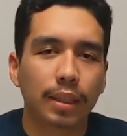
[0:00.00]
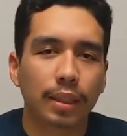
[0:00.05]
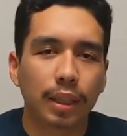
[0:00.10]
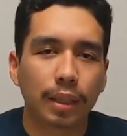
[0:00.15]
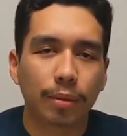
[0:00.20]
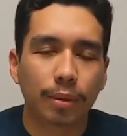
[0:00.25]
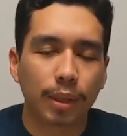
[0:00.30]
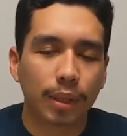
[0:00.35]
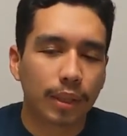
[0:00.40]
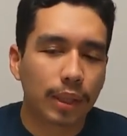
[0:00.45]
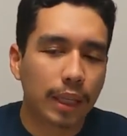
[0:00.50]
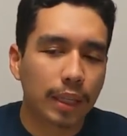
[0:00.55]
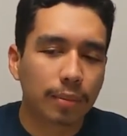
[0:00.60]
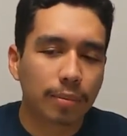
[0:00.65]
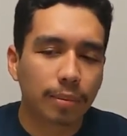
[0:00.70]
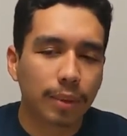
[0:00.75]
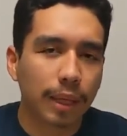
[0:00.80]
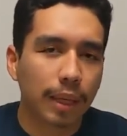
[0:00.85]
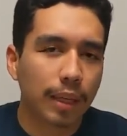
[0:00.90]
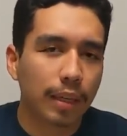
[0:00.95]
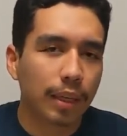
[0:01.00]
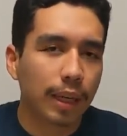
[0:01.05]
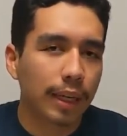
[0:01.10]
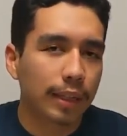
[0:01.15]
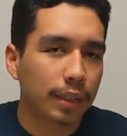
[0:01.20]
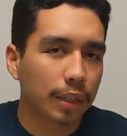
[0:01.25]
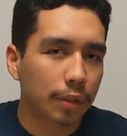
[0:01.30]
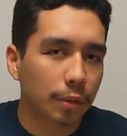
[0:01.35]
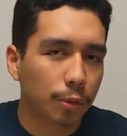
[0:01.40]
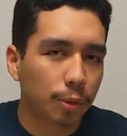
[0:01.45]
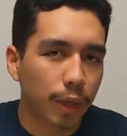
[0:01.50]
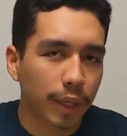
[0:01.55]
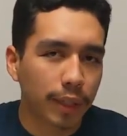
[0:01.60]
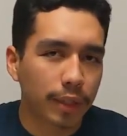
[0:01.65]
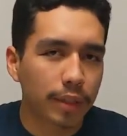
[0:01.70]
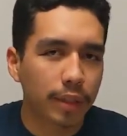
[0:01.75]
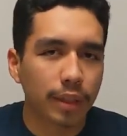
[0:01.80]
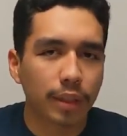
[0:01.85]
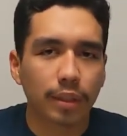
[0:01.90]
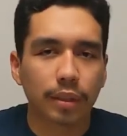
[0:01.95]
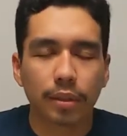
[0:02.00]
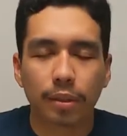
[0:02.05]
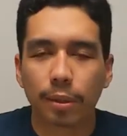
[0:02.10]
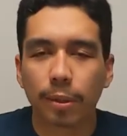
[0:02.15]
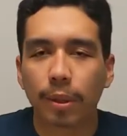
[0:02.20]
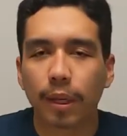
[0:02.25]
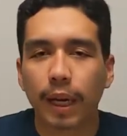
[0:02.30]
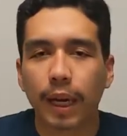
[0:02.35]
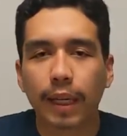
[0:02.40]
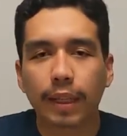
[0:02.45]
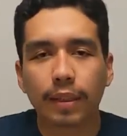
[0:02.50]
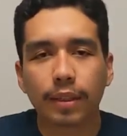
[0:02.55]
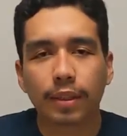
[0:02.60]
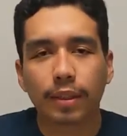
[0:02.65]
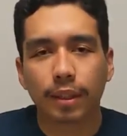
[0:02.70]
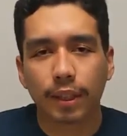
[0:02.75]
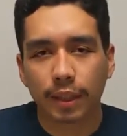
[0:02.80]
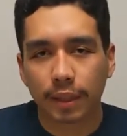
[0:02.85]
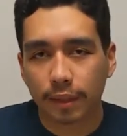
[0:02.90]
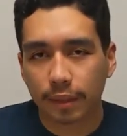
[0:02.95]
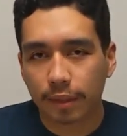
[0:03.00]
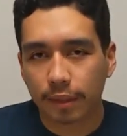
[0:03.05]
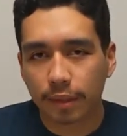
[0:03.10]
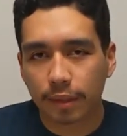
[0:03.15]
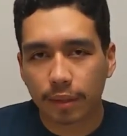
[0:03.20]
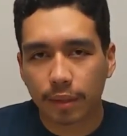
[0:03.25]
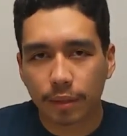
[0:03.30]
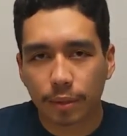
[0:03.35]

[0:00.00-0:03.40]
Like whether that's by asking questions or answering